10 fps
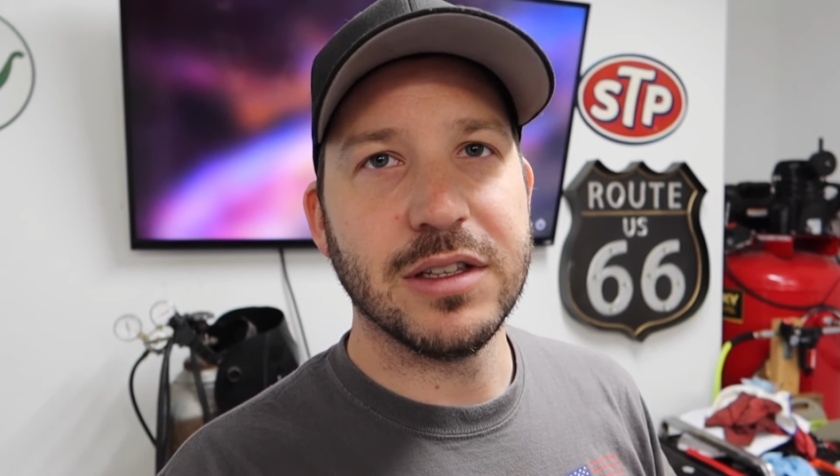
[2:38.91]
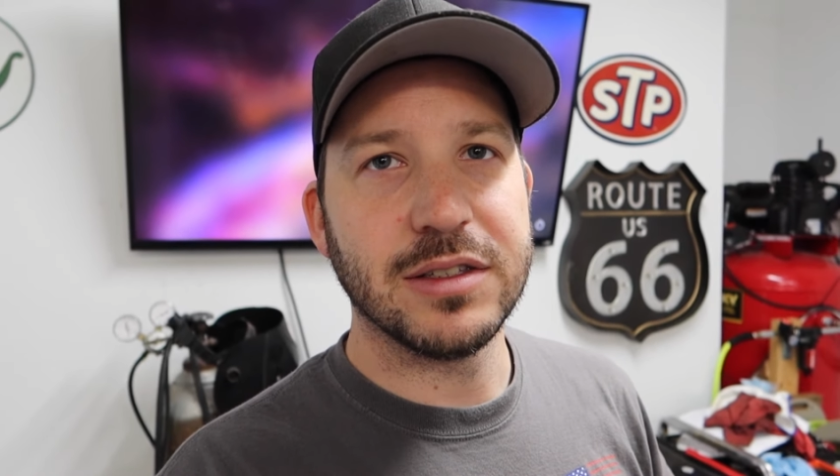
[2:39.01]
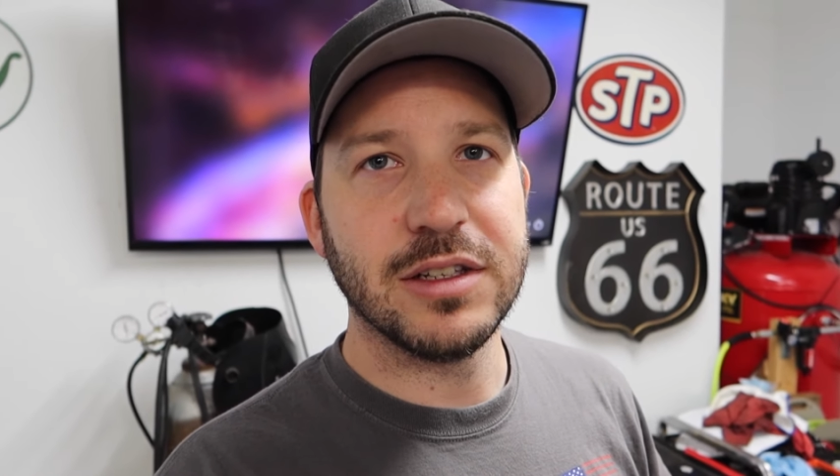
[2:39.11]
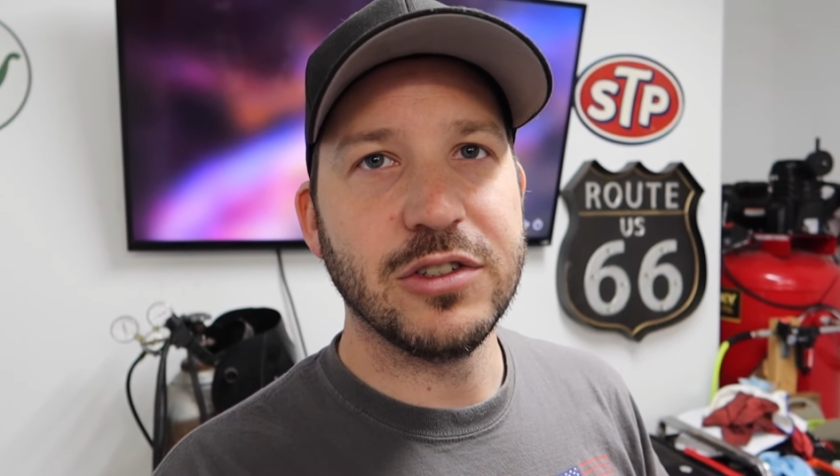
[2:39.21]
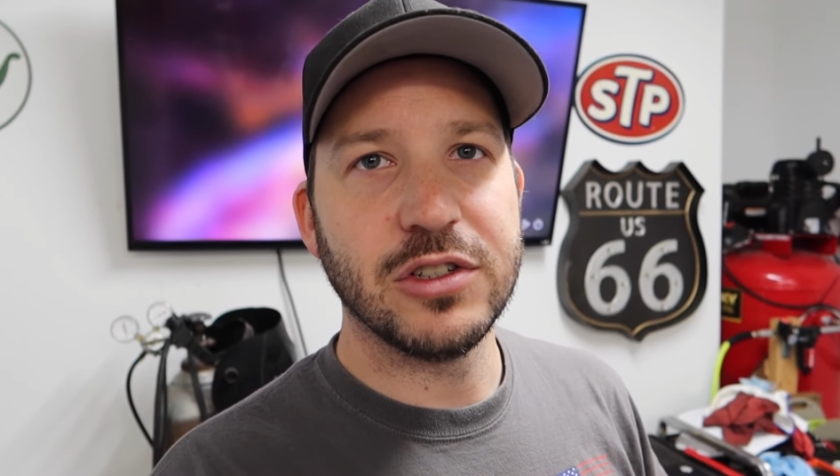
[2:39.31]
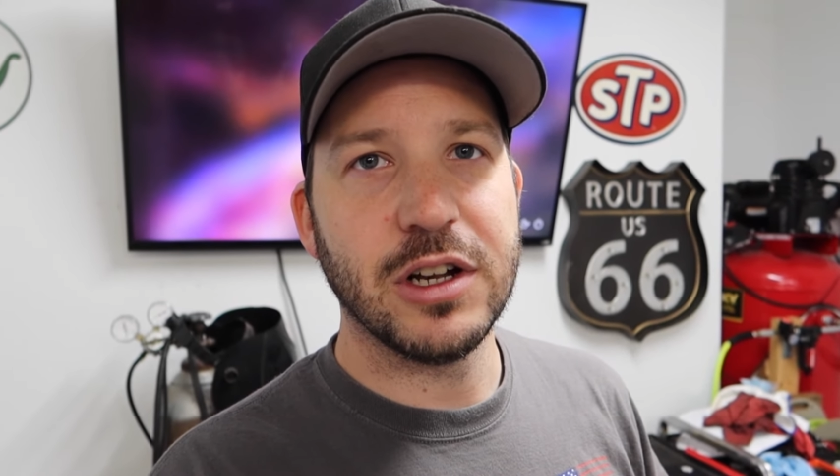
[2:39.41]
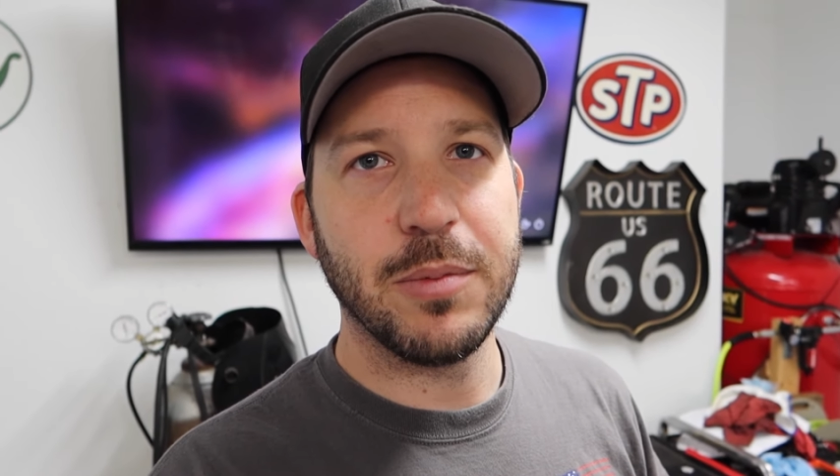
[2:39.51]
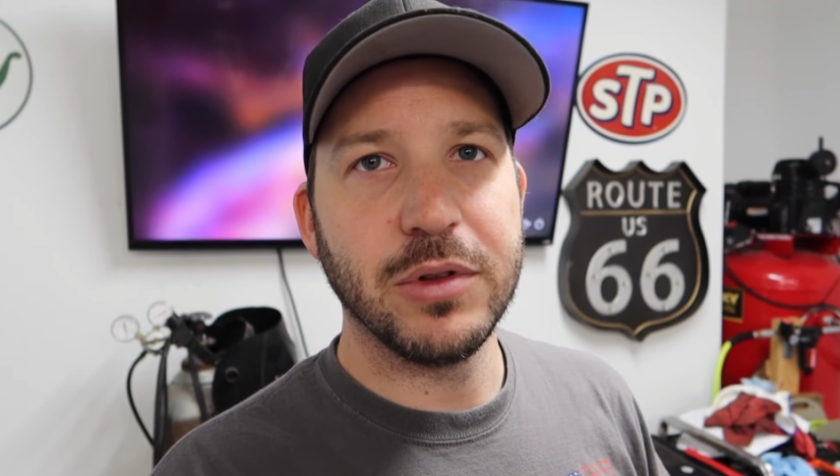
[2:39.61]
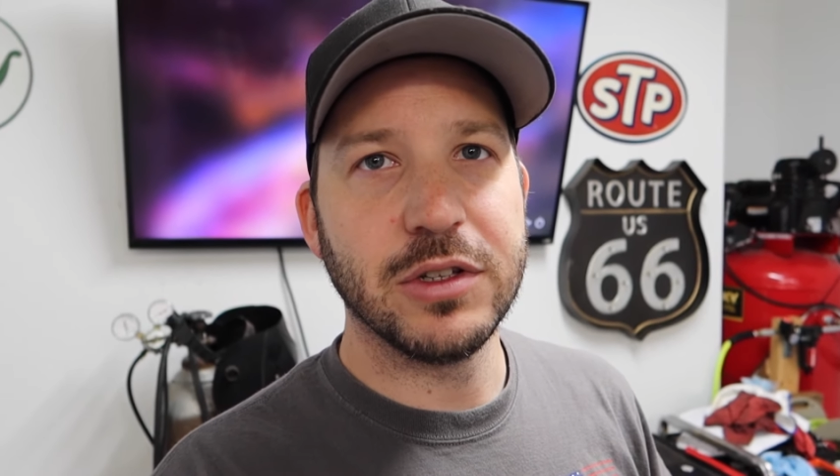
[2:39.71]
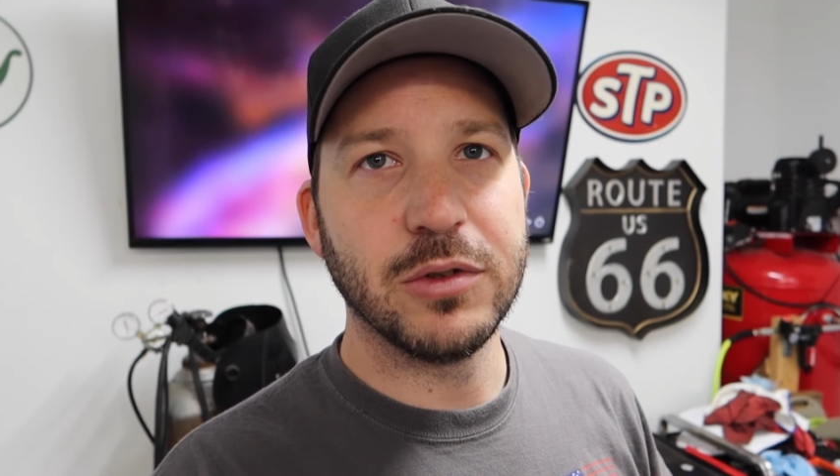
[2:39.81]
this engine
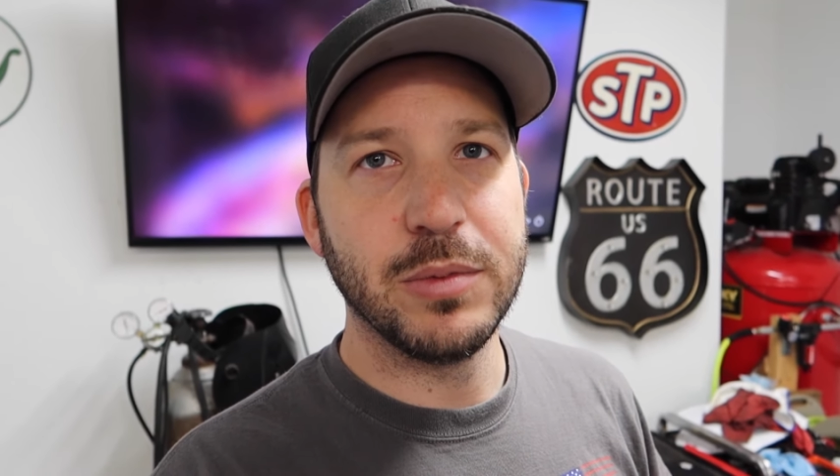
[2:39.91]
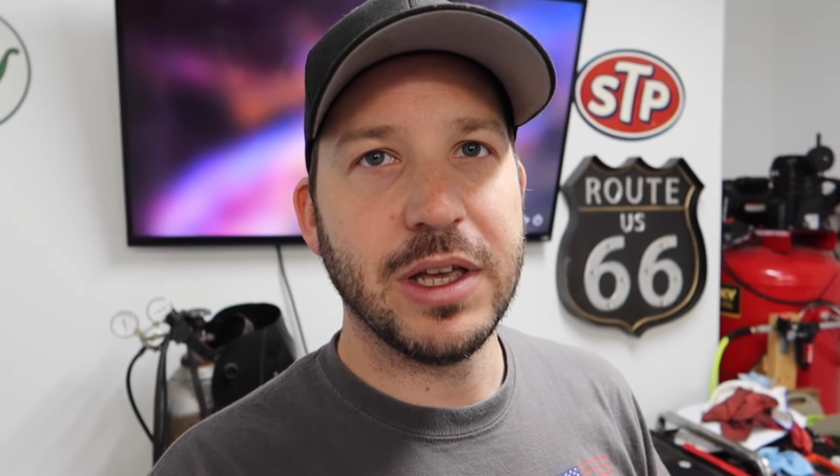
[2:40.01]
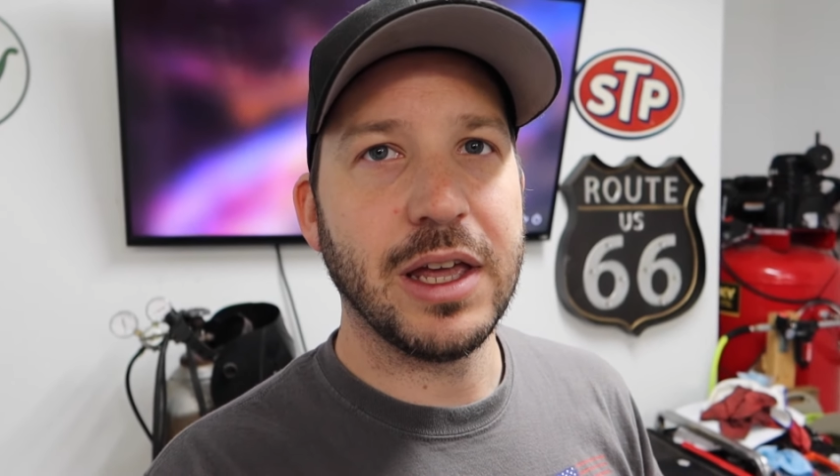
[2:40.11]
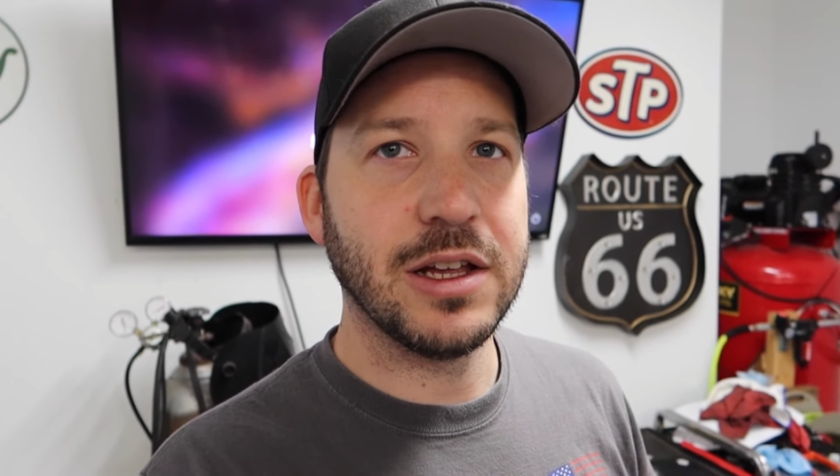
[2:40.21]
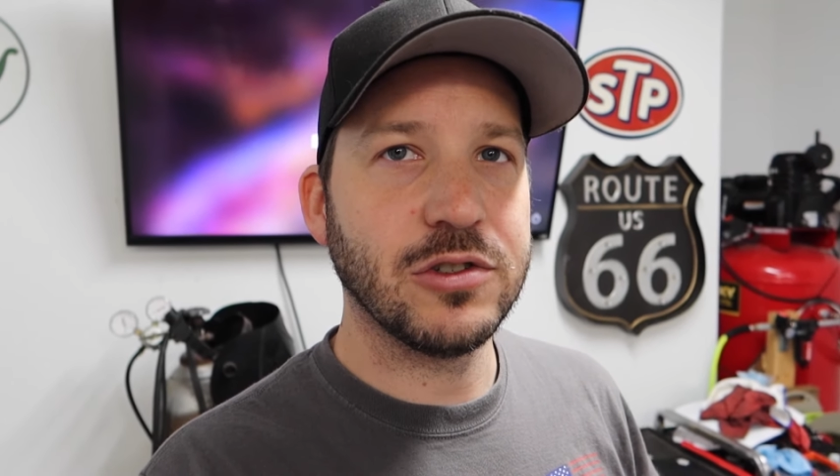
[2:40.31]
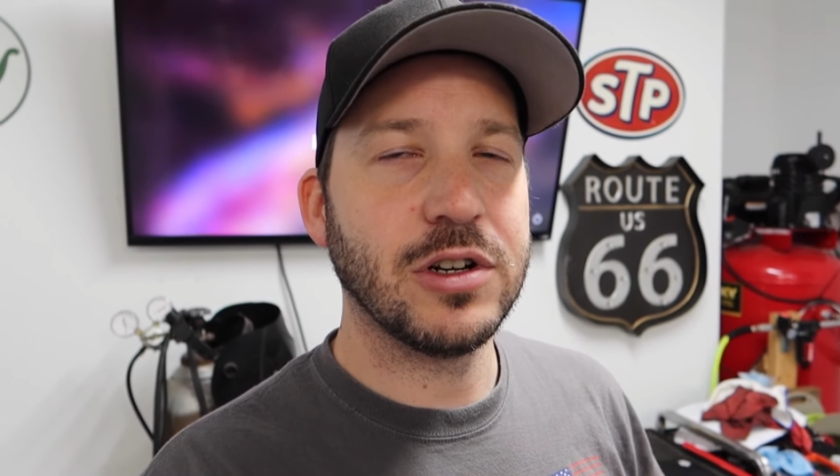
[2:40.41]
up a little bit and